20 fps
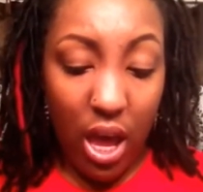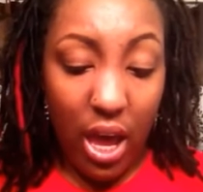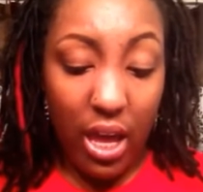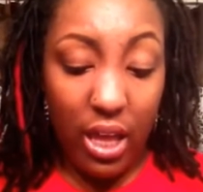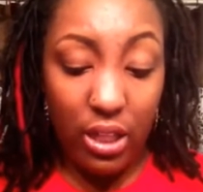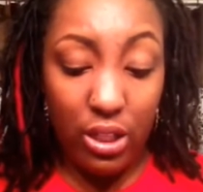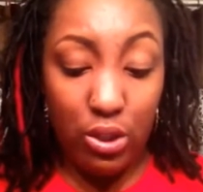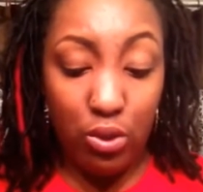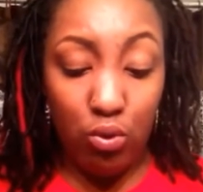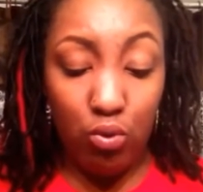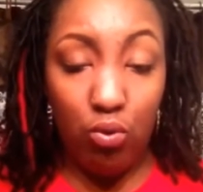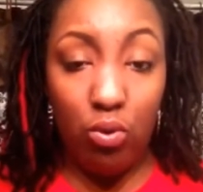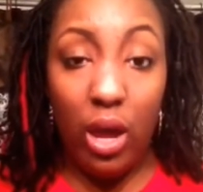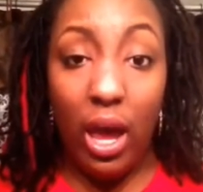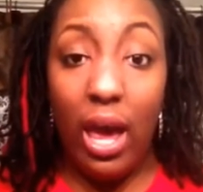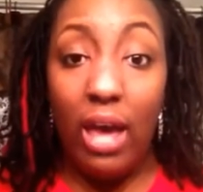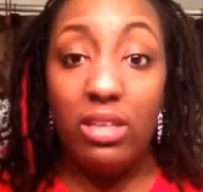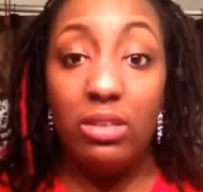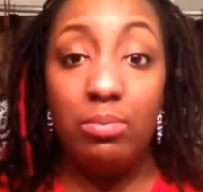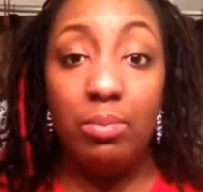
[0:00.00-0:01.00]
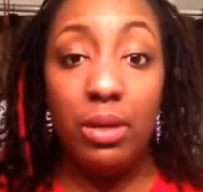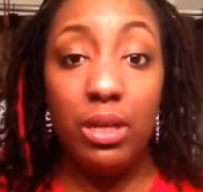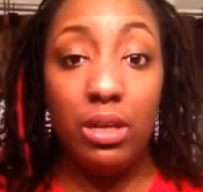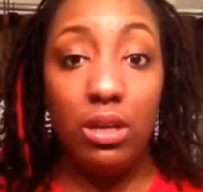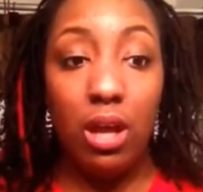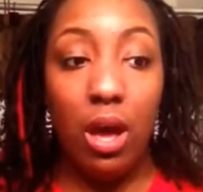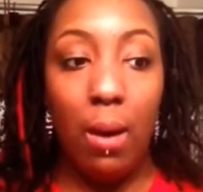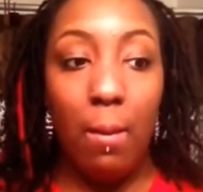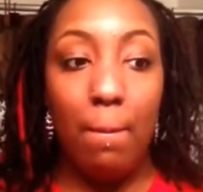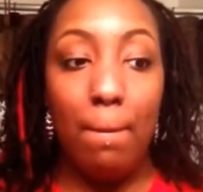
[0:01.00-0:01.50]
It has
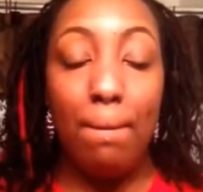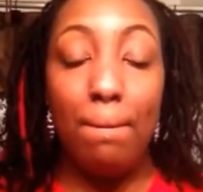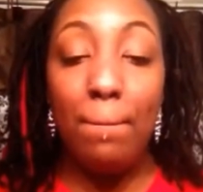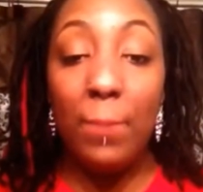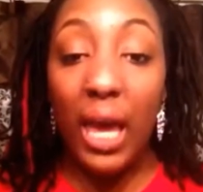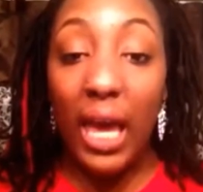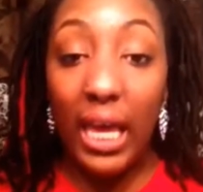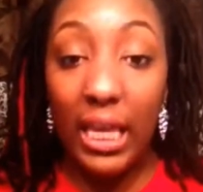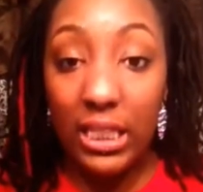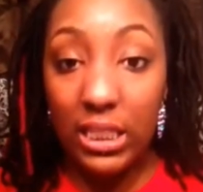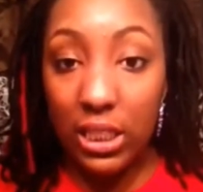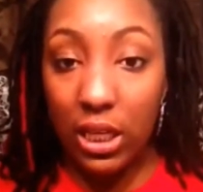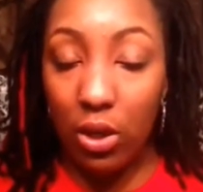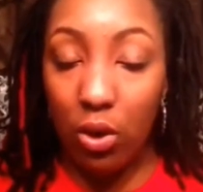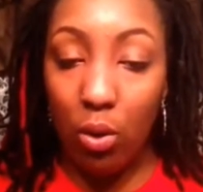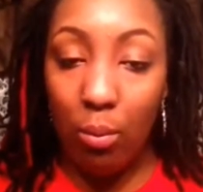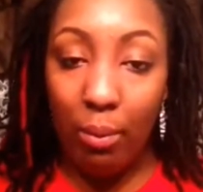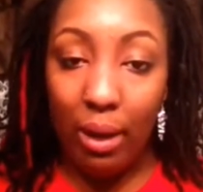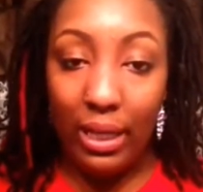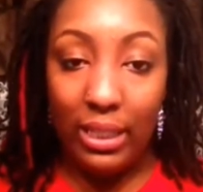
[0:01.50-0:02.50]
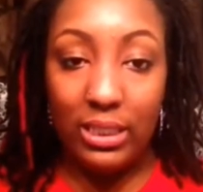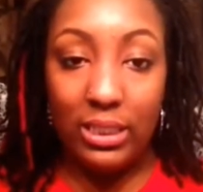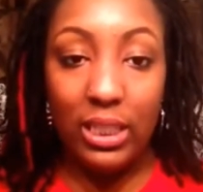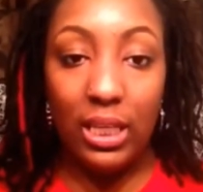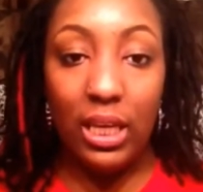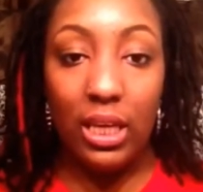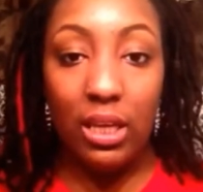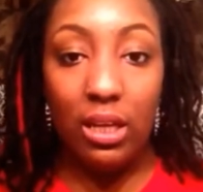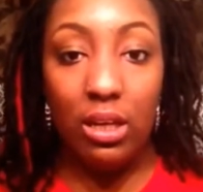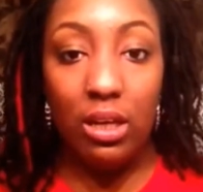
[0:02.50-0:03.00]
been amazing on my
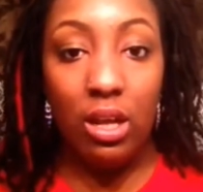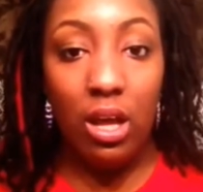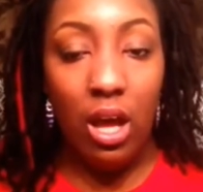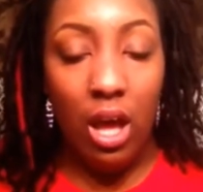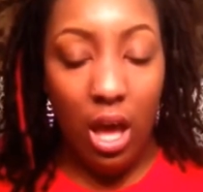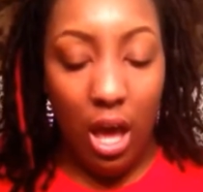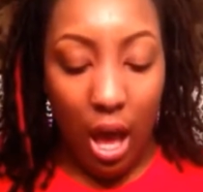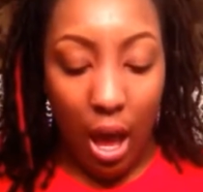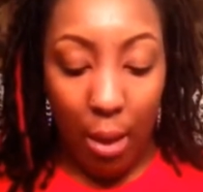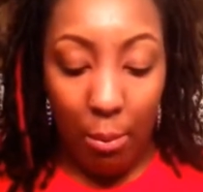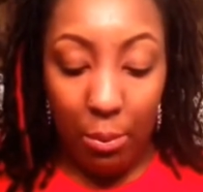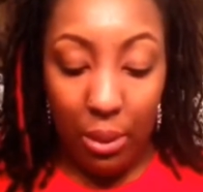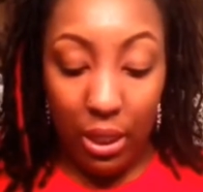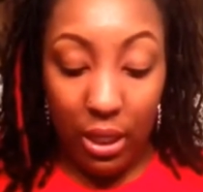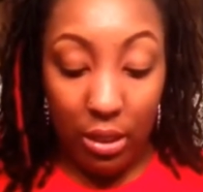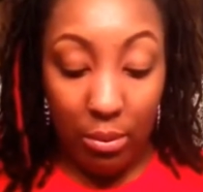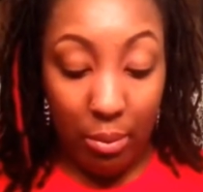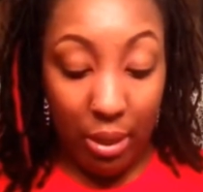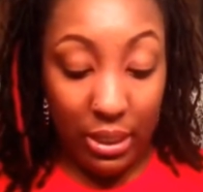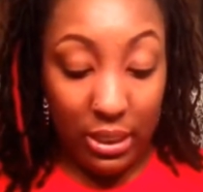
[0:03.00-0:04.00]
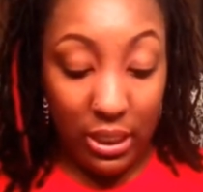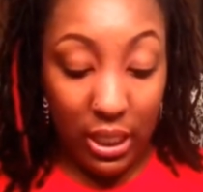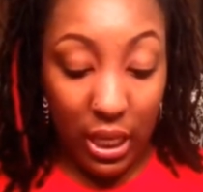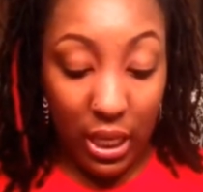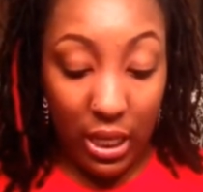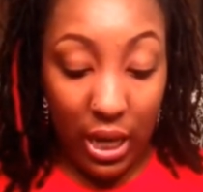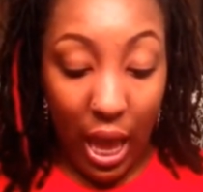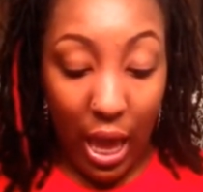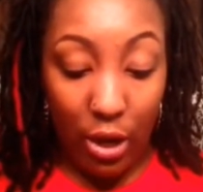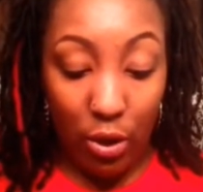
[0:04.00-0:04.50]
skin. I mean, my
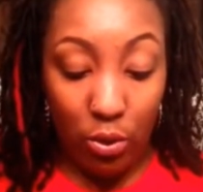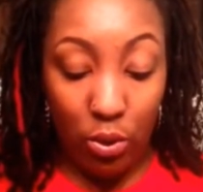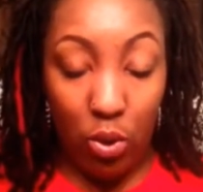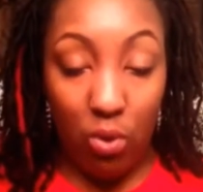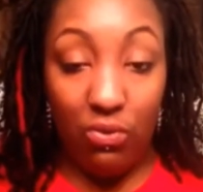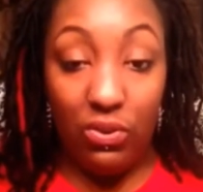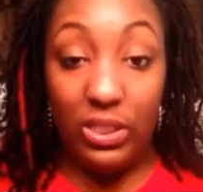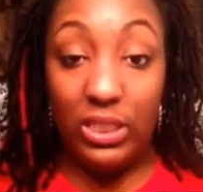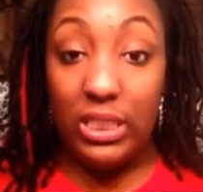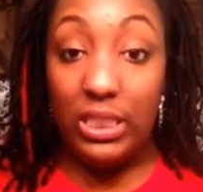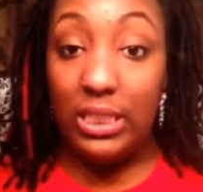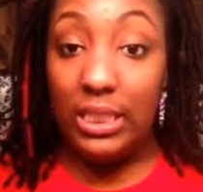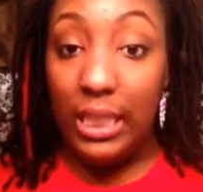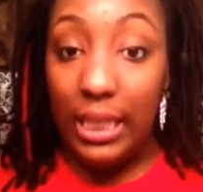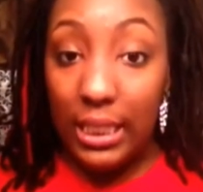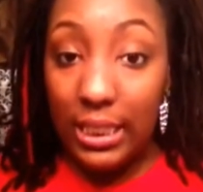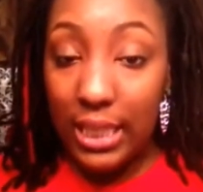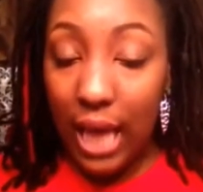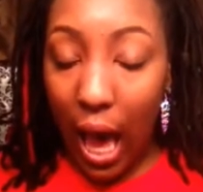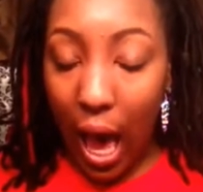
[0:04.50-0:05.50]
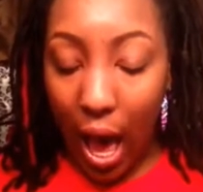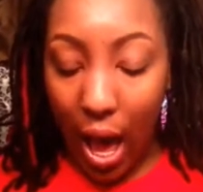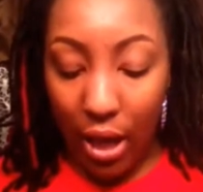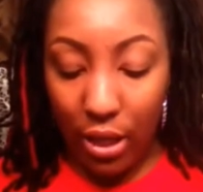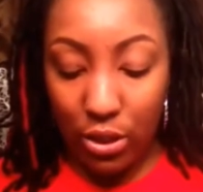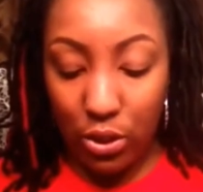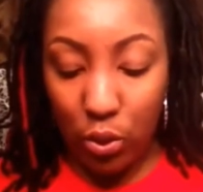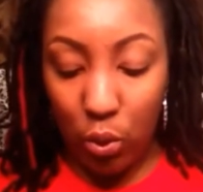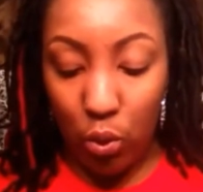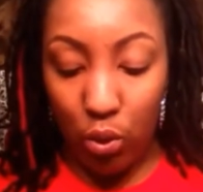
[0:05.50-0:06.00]
skin, I don't know if it's the
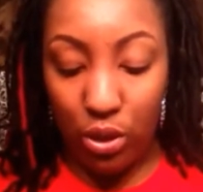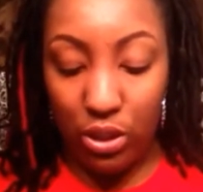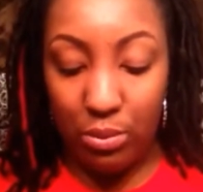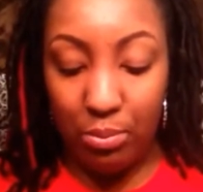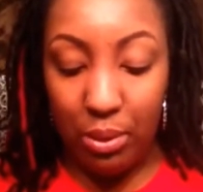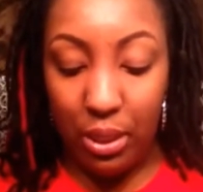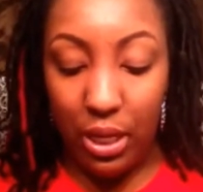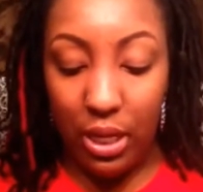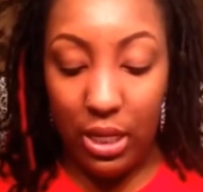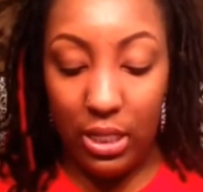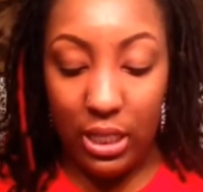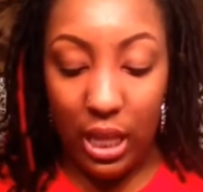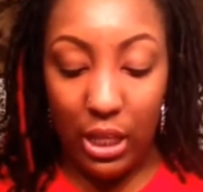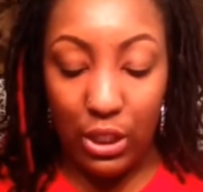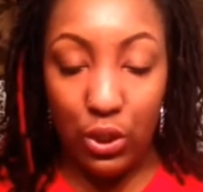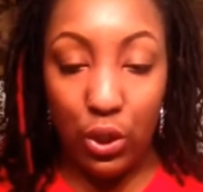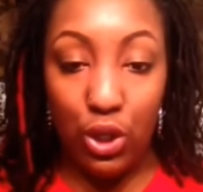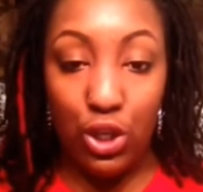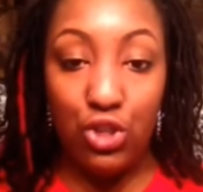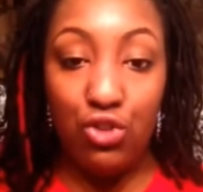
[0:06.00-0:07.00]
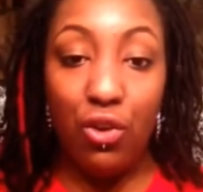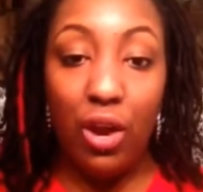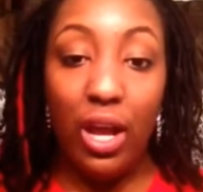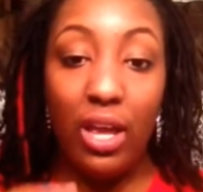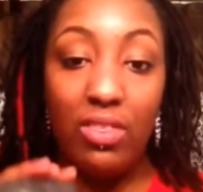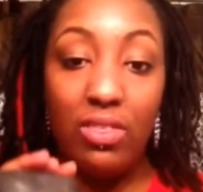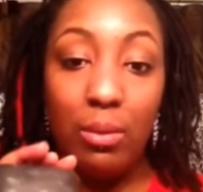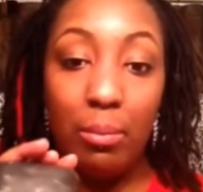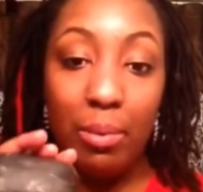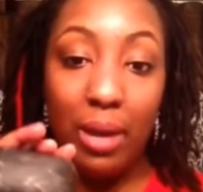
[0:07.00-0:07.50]
detox or it's because I start
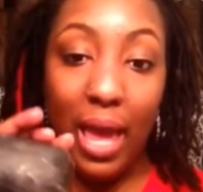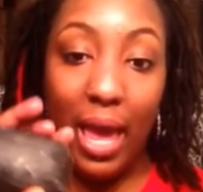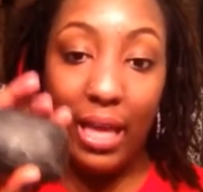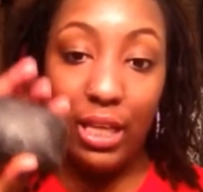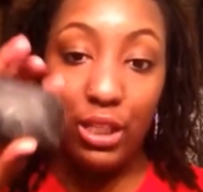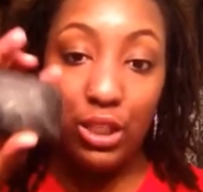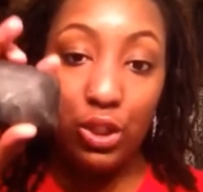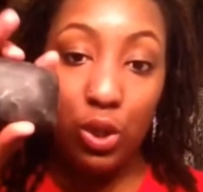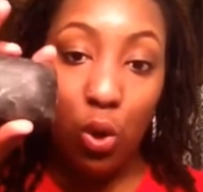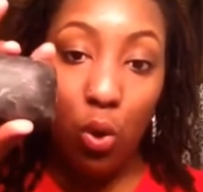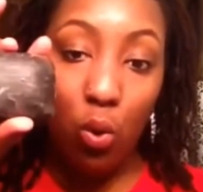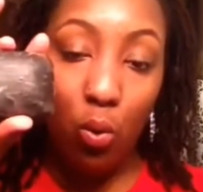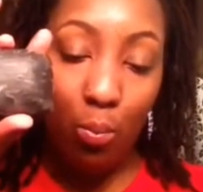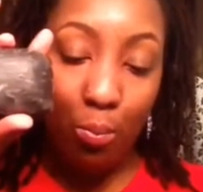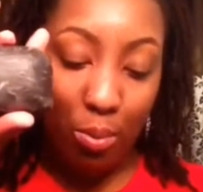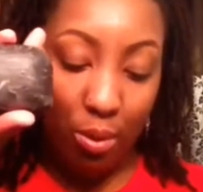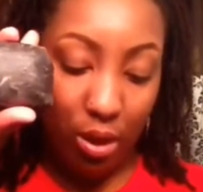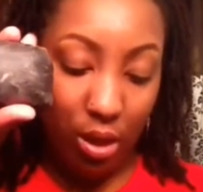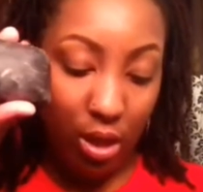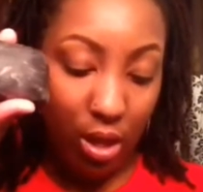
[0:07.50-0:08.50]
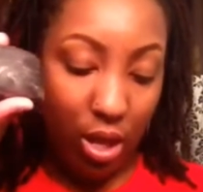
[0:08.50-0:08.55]
trying the black soap